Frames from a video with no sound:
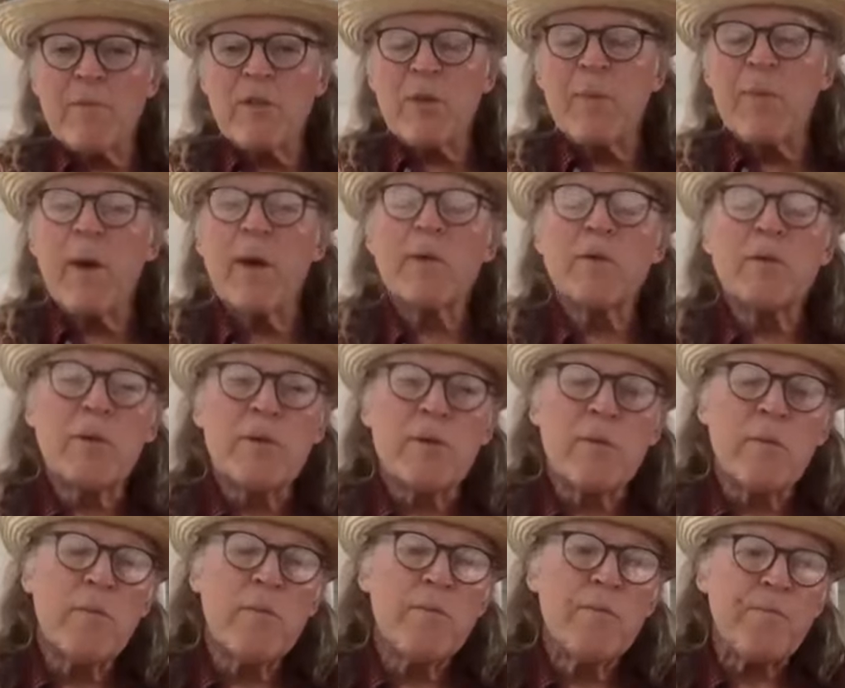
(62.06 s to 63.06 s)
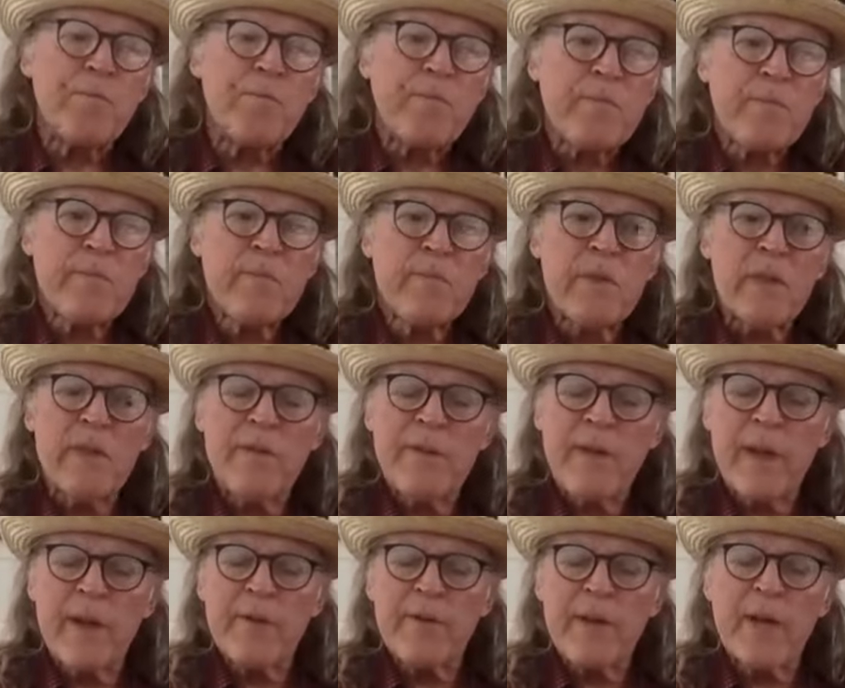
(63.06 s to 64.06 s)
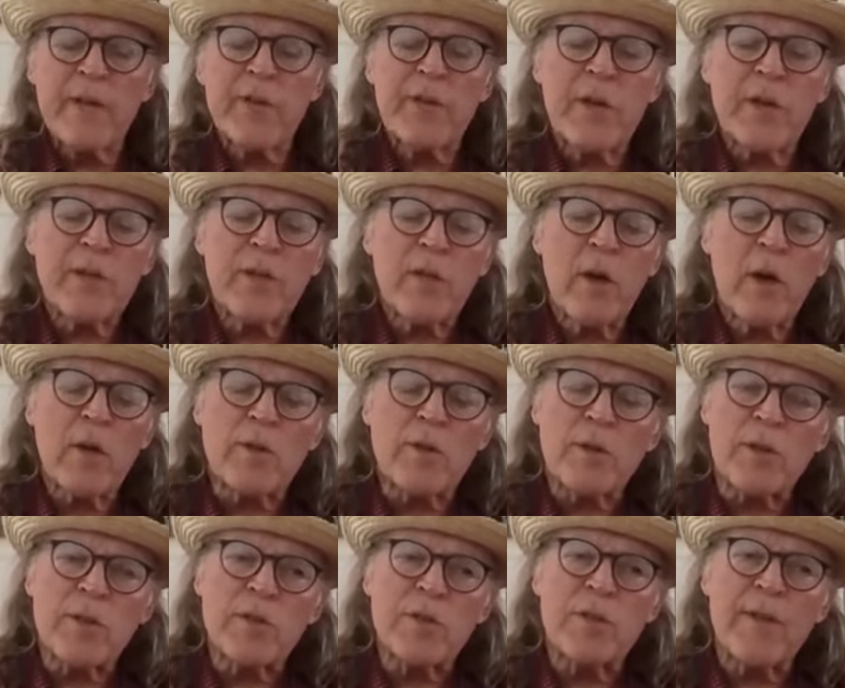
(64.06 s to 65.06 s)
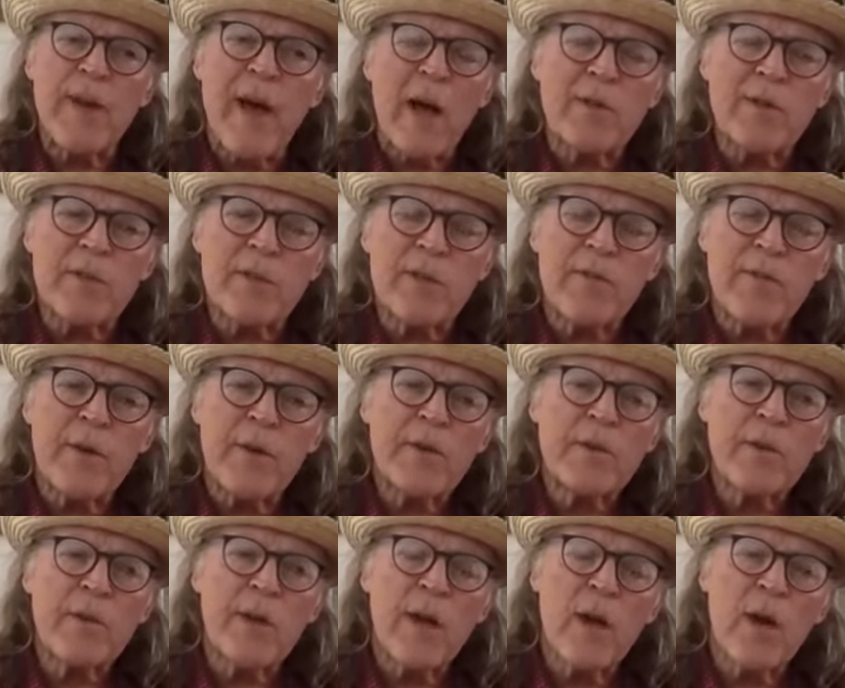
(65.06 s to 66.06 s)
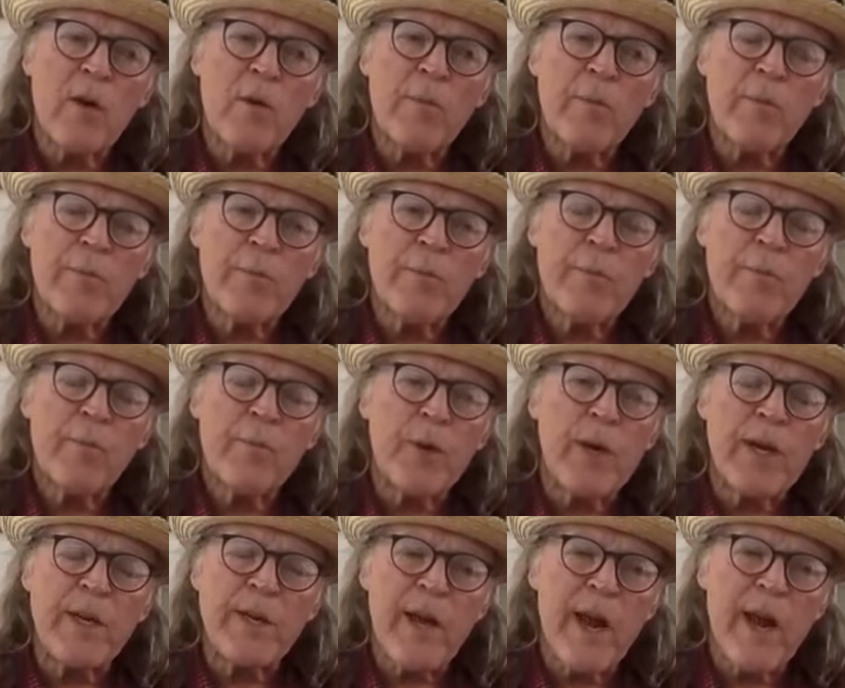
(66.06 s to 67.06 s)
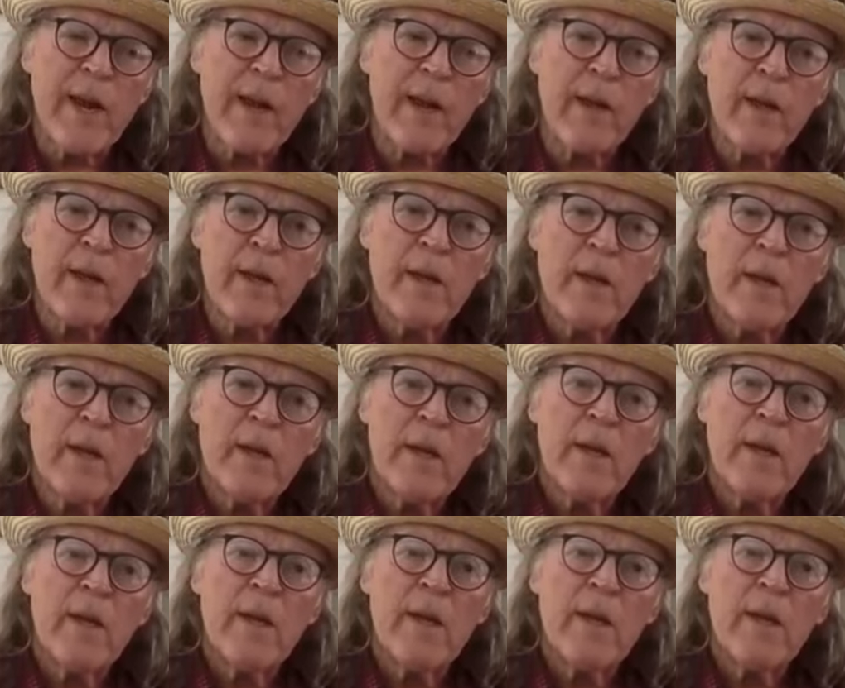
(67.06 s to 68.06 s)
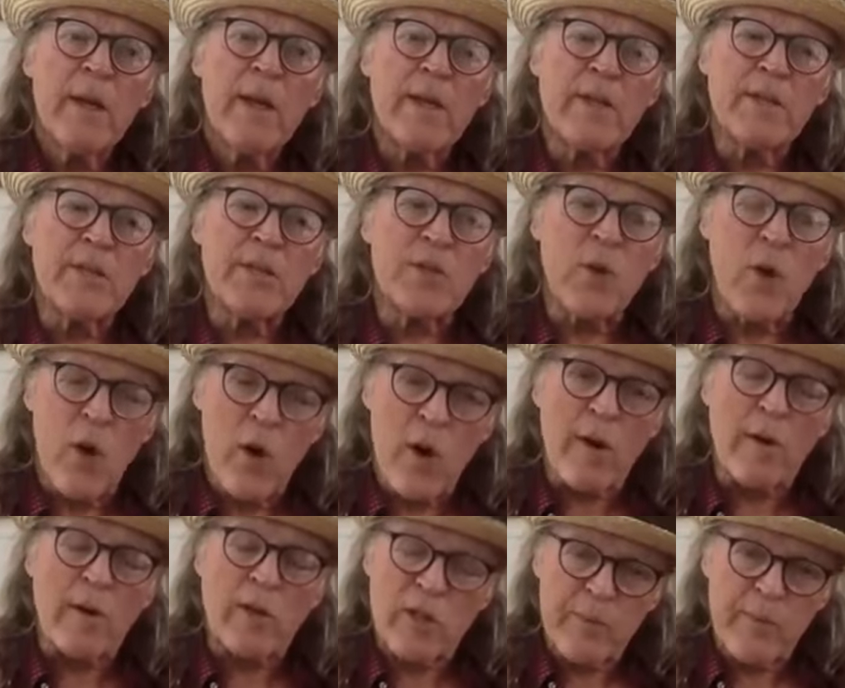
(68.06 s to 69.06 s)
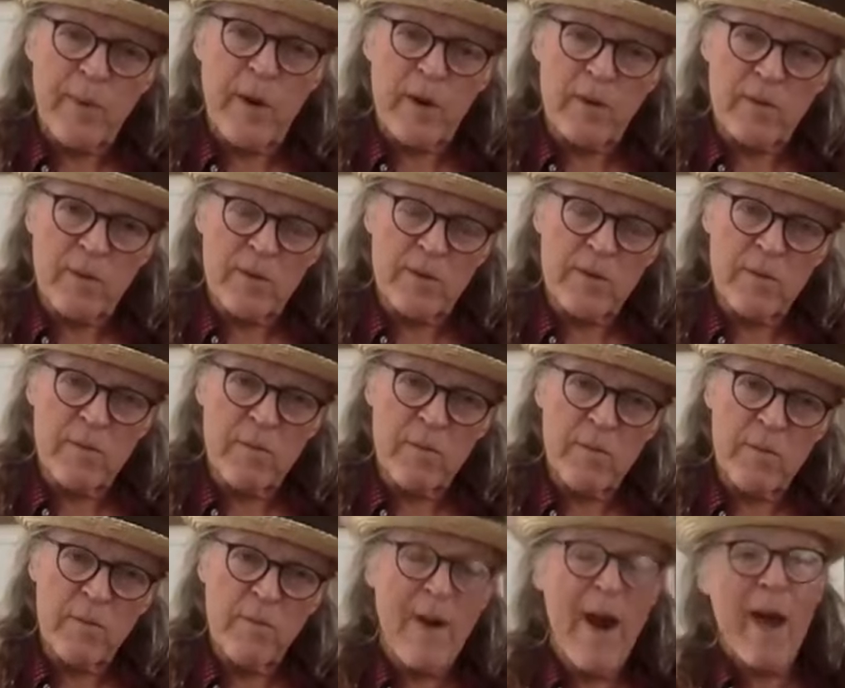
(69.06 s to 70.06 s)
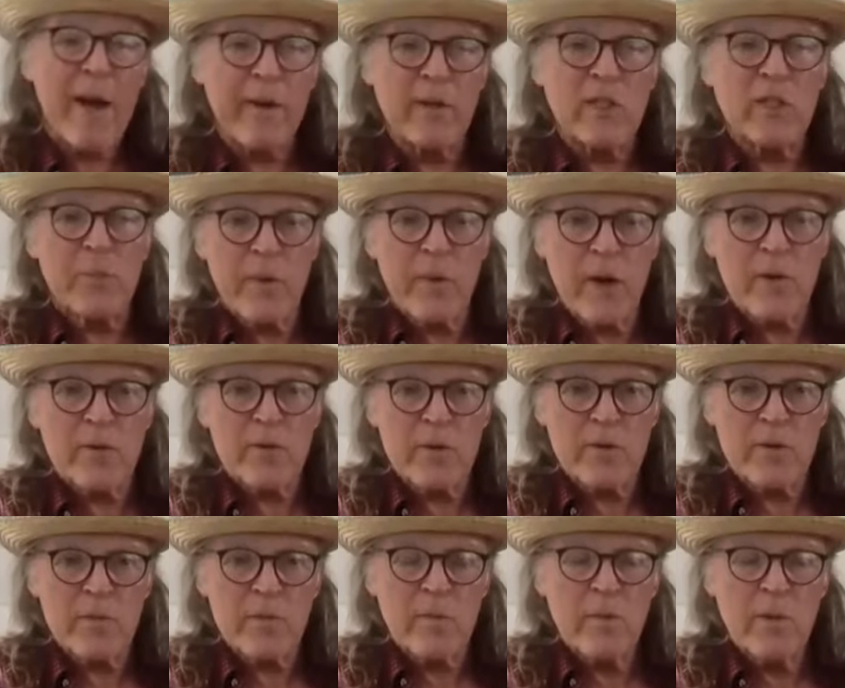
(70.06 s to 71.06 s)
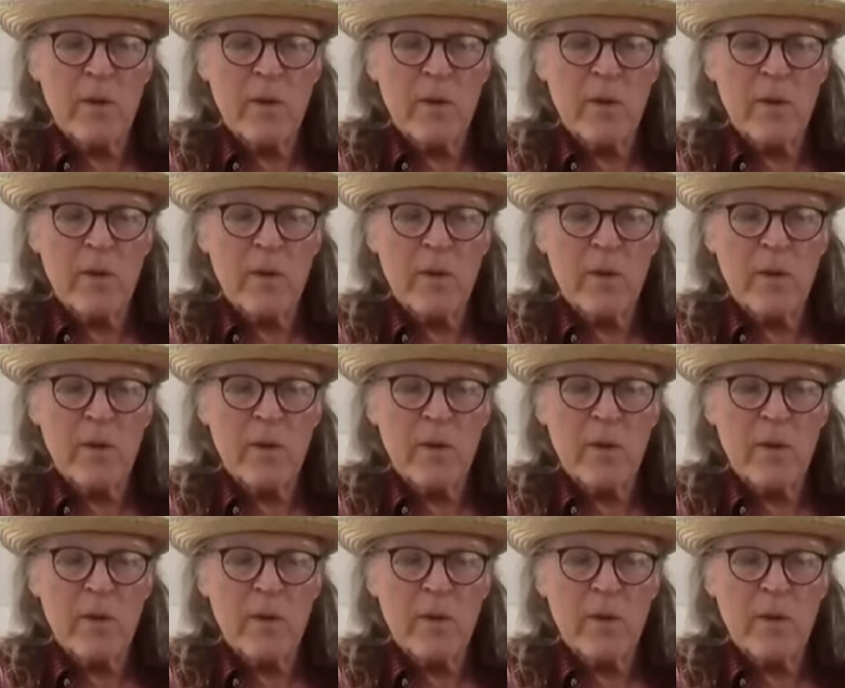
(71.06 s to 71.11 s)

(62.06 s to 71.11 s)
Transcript: spiritualism, the indigenous cultures thousands of years ago, predating historic spiritualism, modern spiritualism.